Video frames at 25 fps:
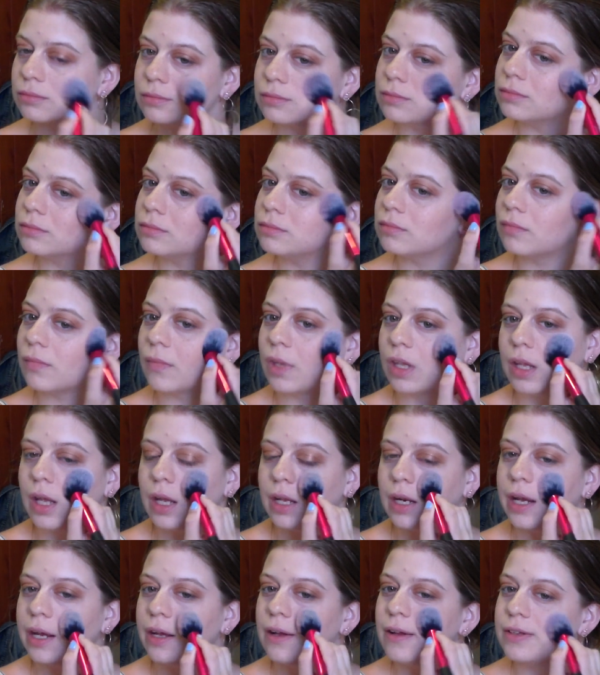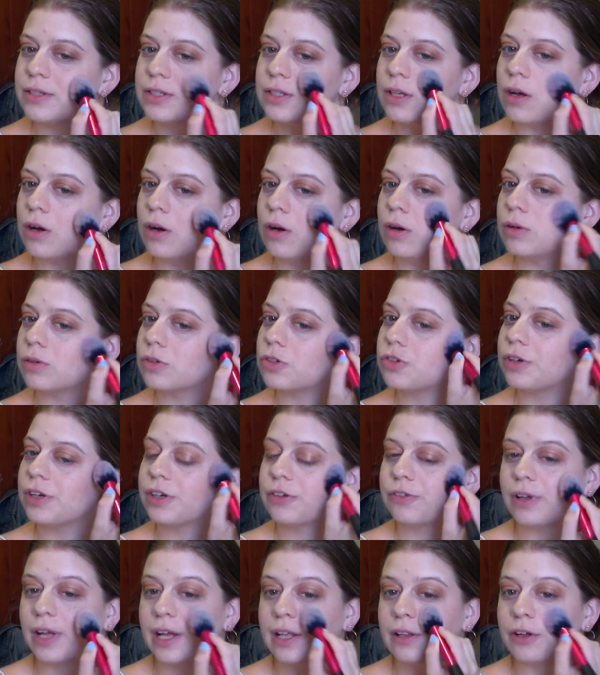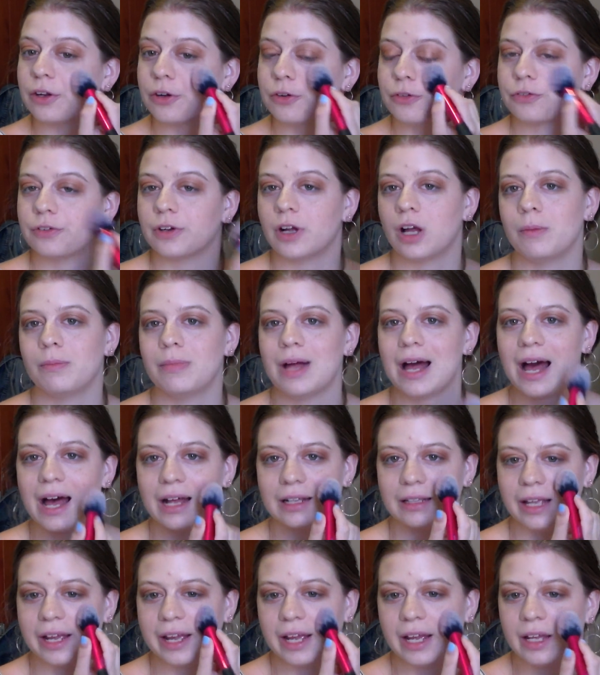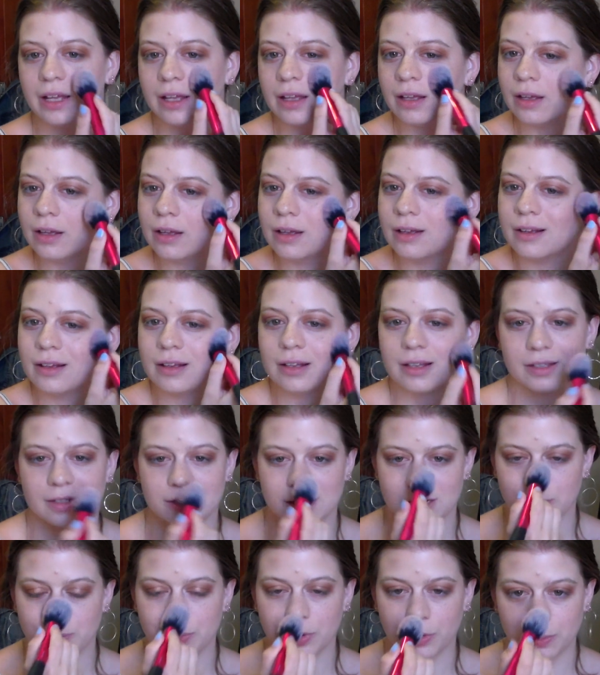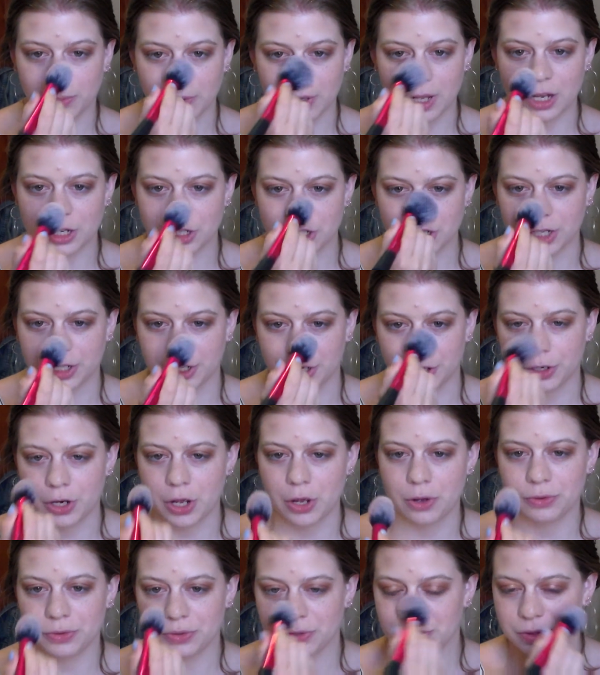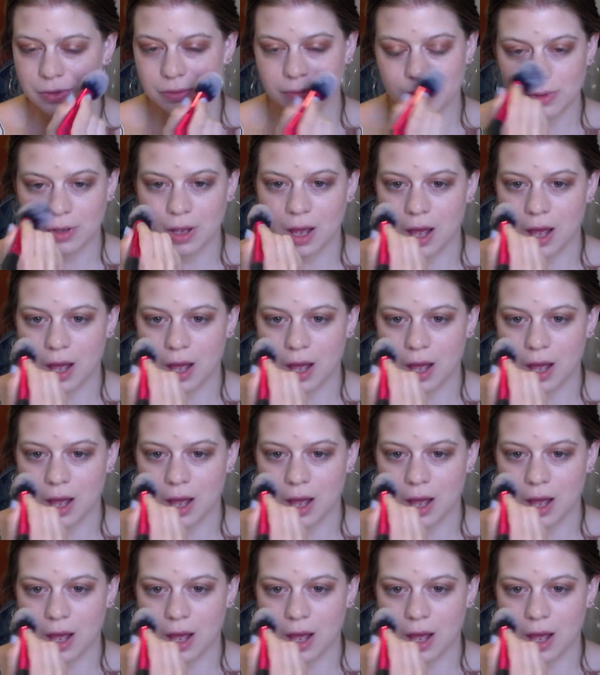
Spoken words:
And I also, trick I learned from Atlee is to put blush on your nose.